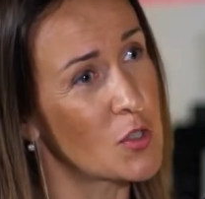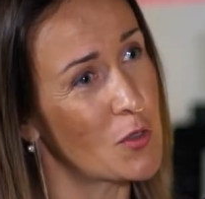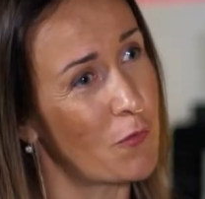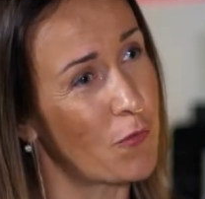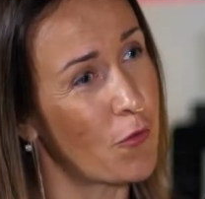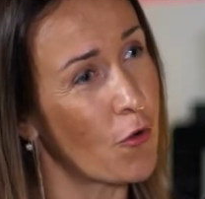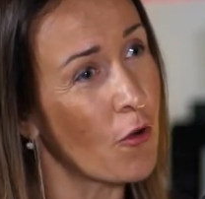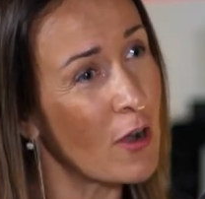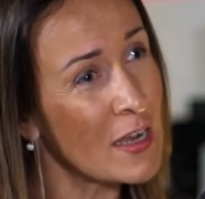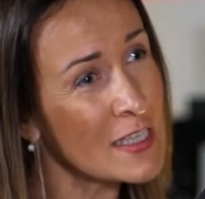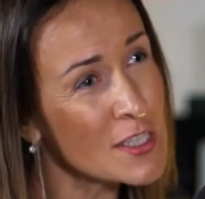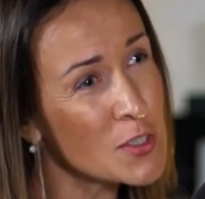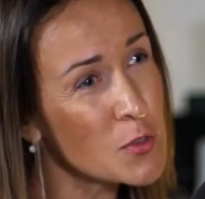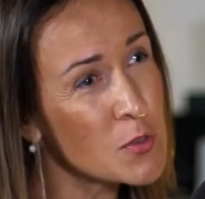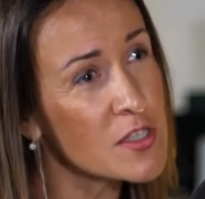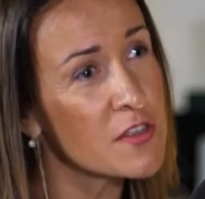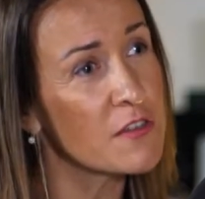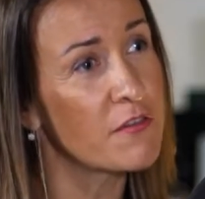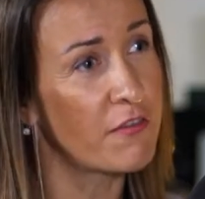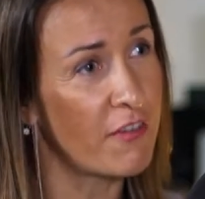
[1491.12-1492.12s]
for us to
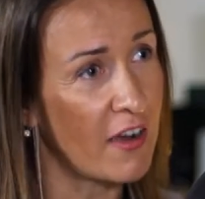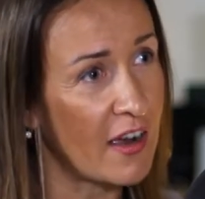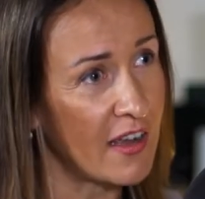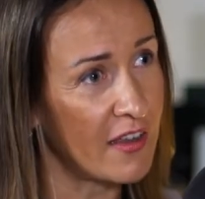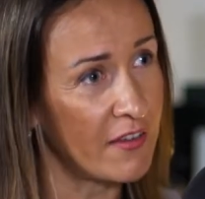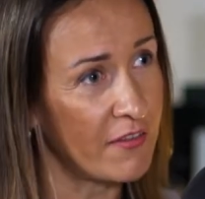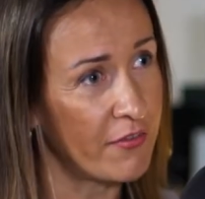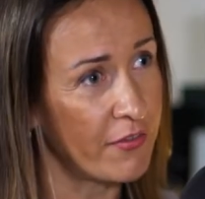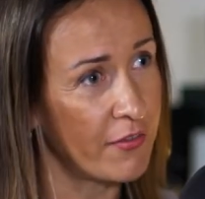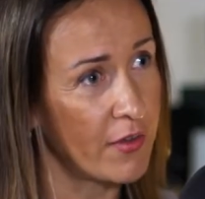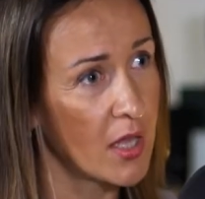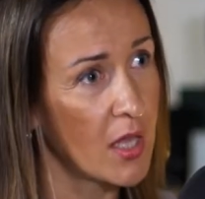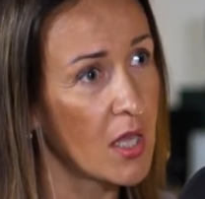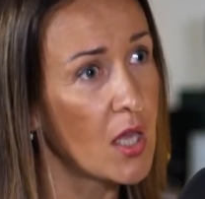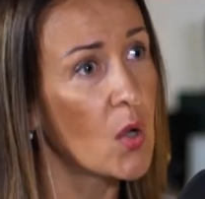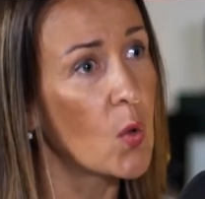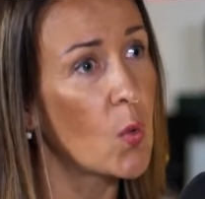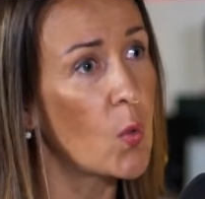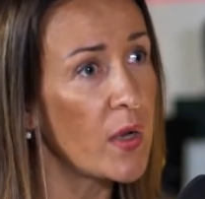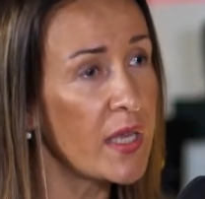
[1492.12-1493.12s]
survive,
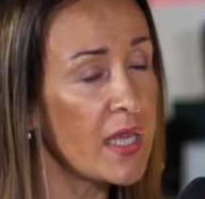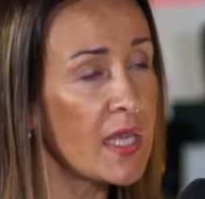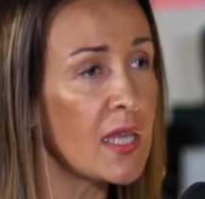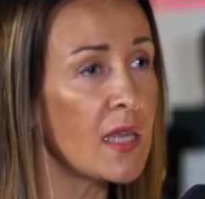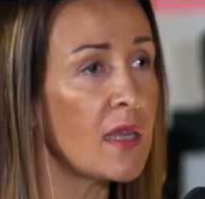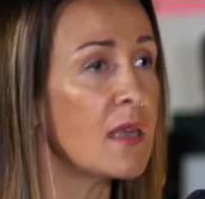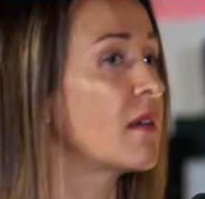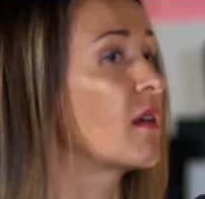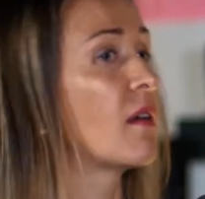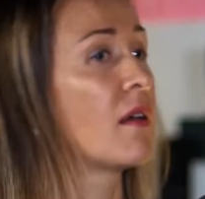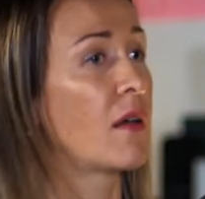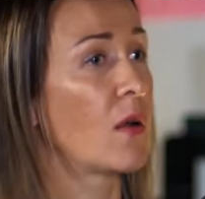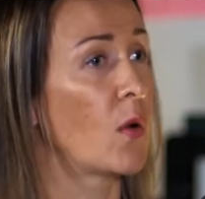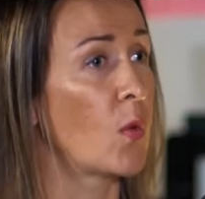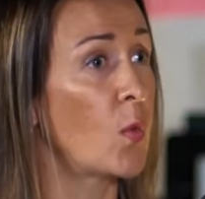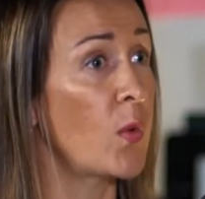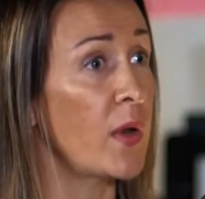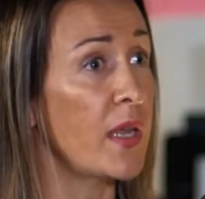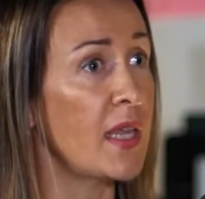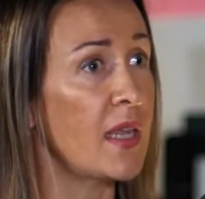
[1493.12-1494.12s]
we
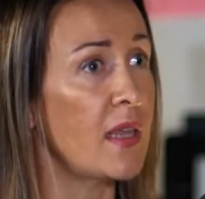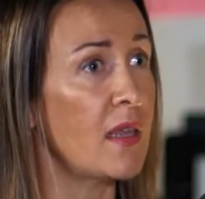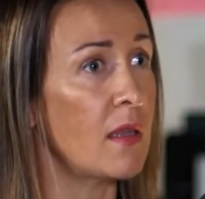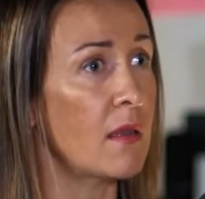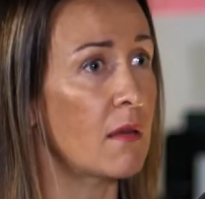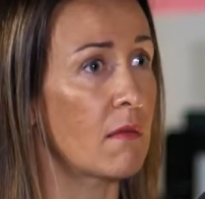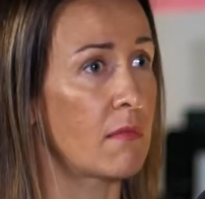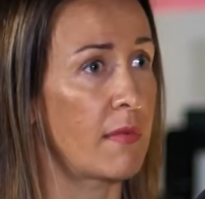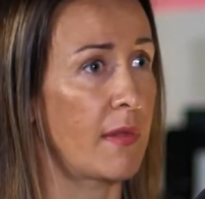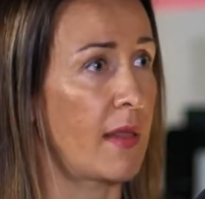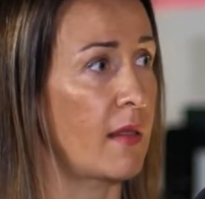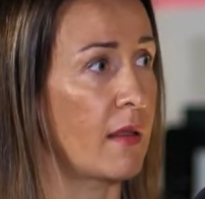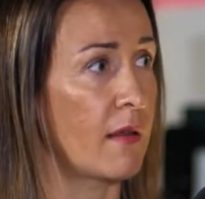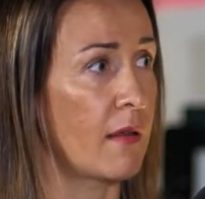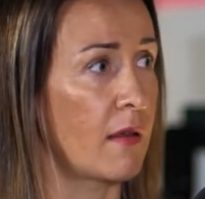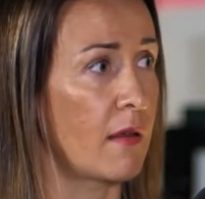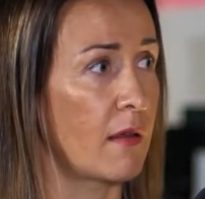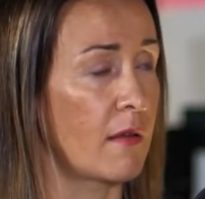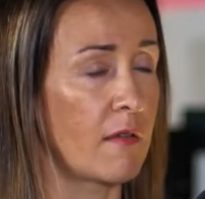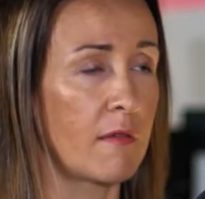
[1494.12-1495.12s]

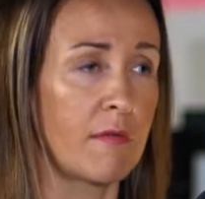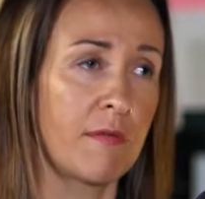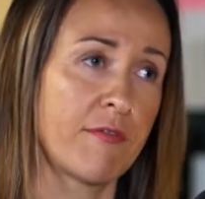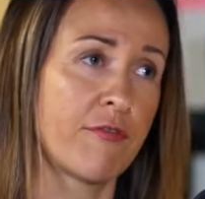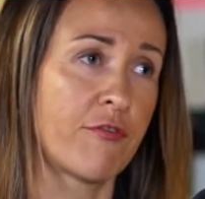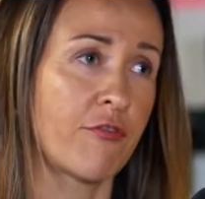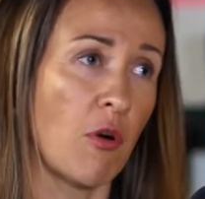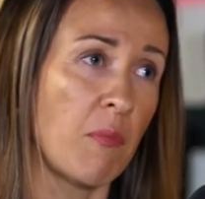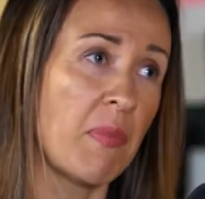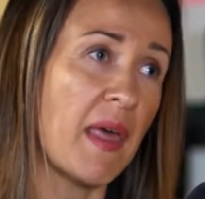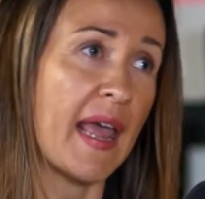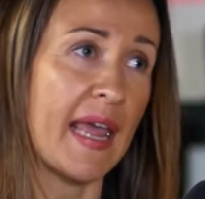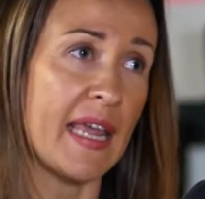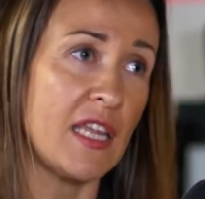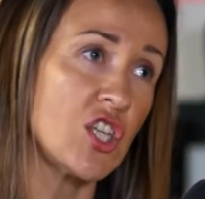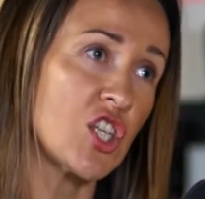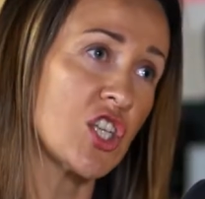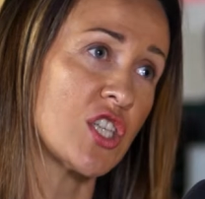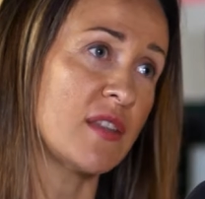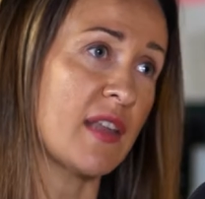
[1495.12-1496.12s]
from the
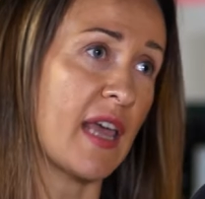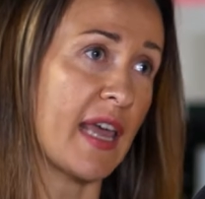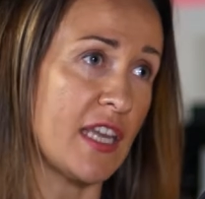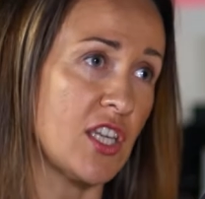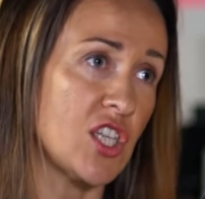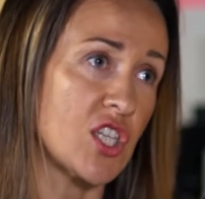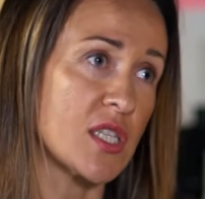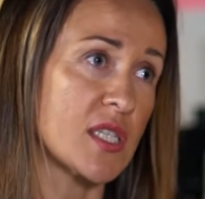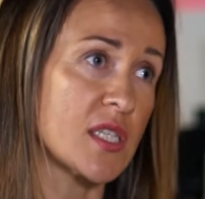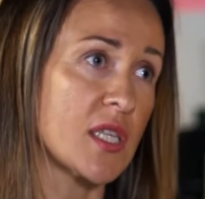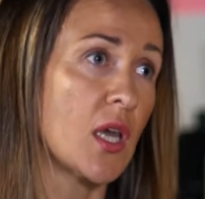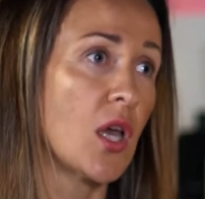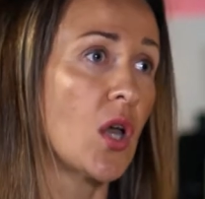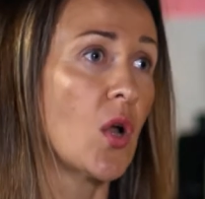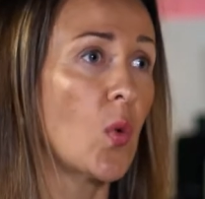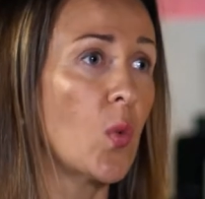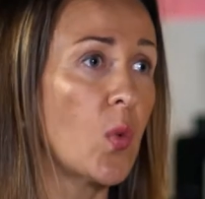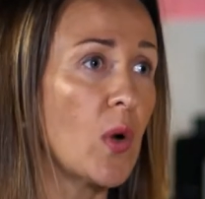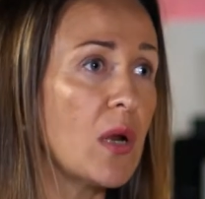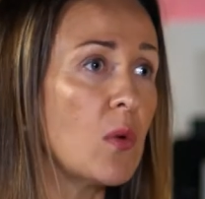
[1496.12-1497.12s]
ancient ages,
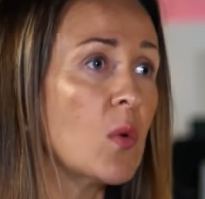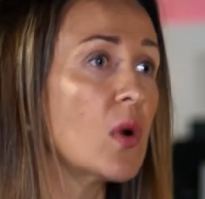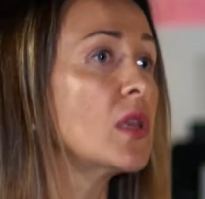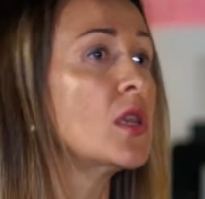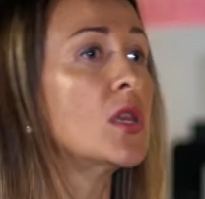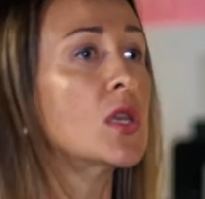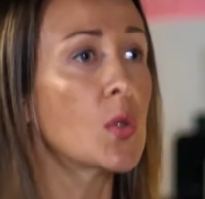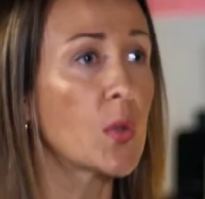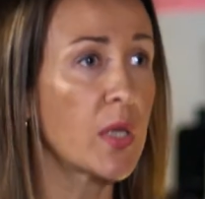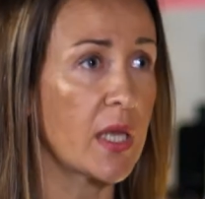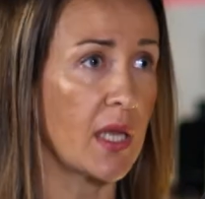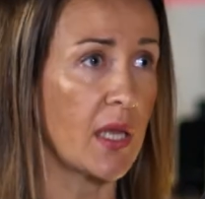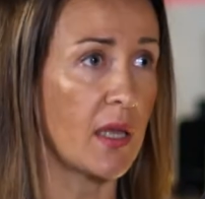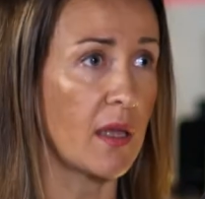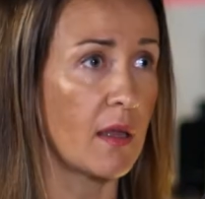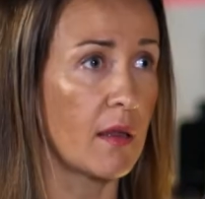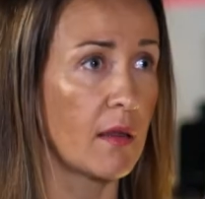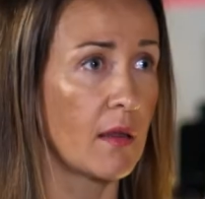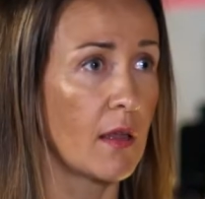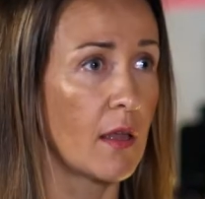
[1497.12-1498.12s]
we were
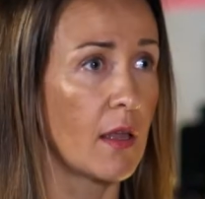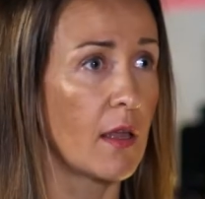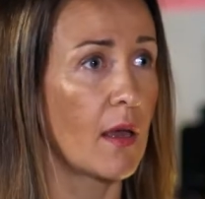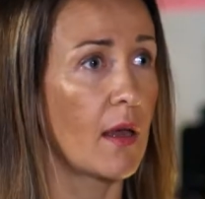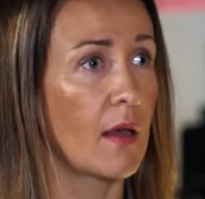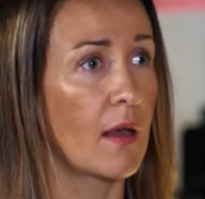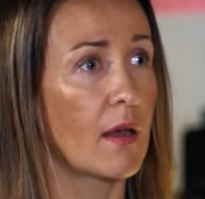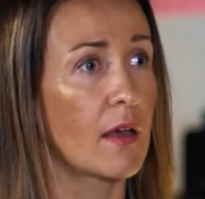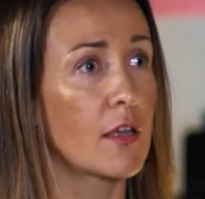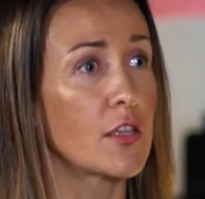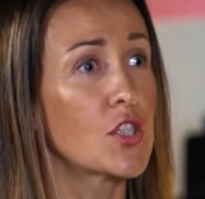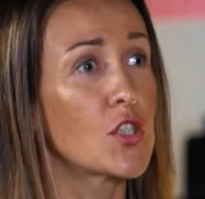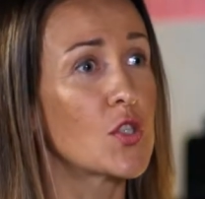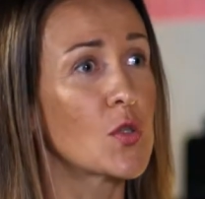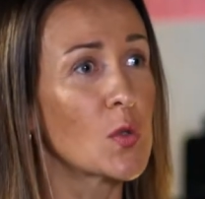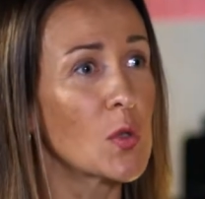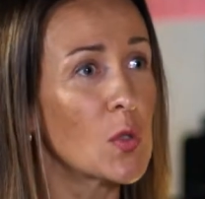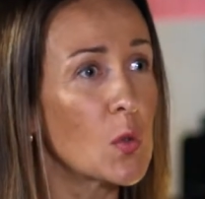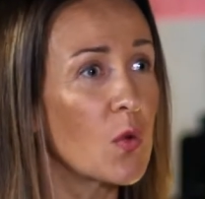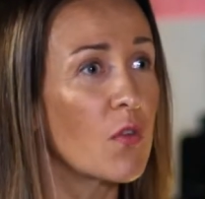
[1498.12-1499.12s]
looking
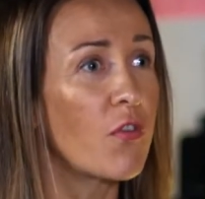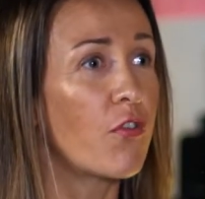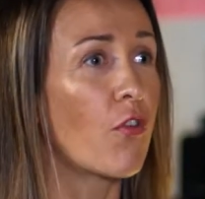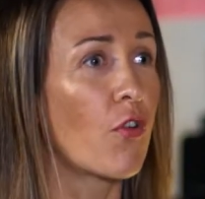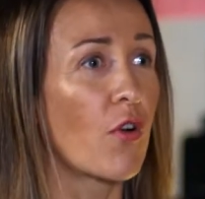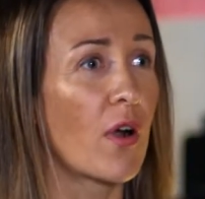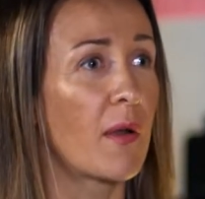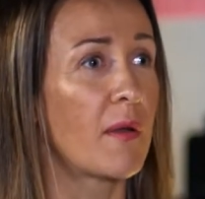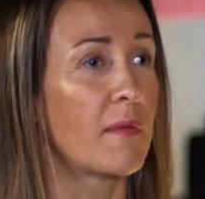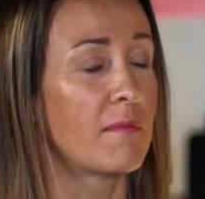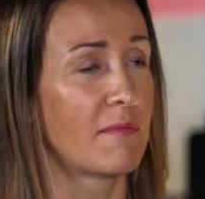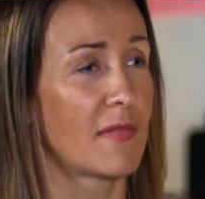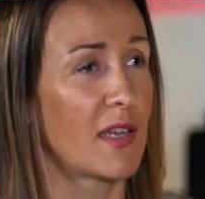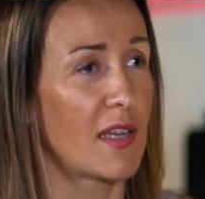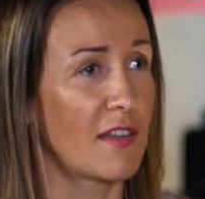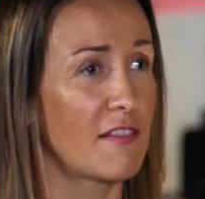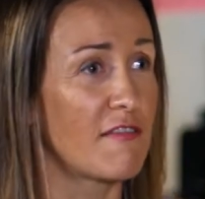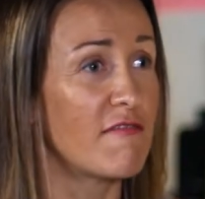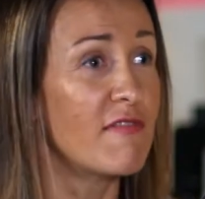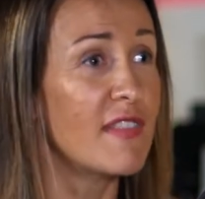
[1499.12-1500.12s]
to look for
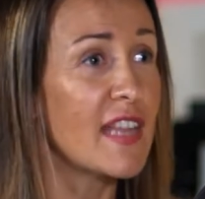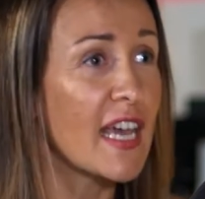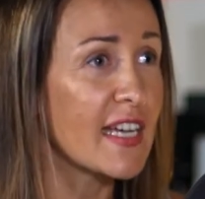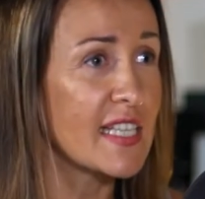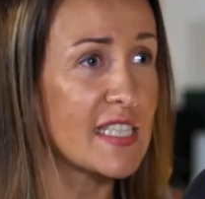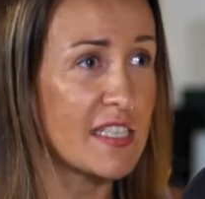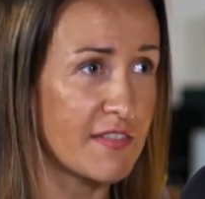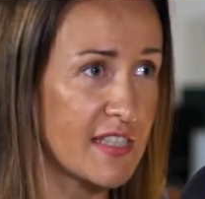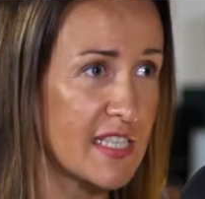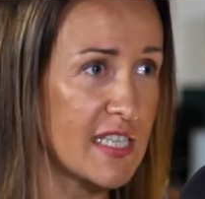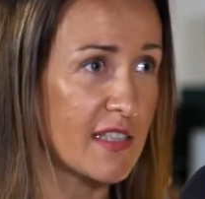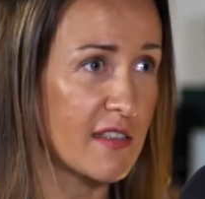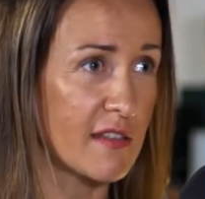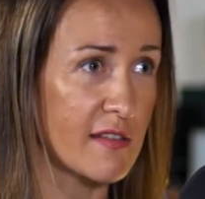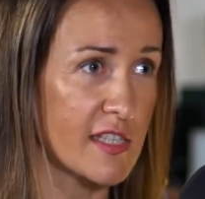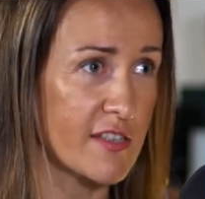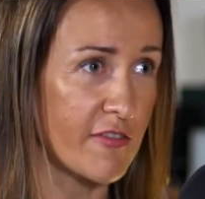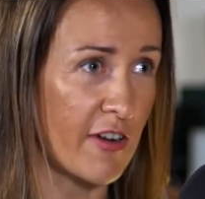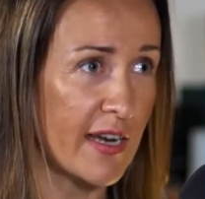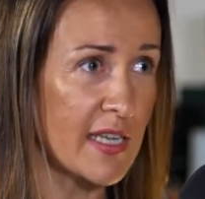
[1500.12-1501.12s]
negative
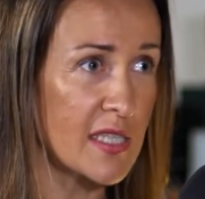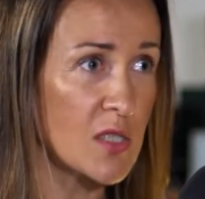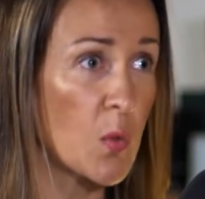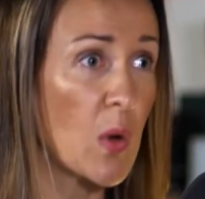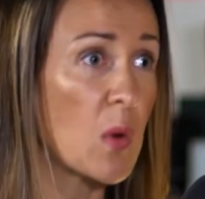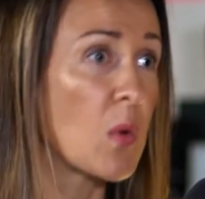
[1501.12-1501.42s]
signals, right? We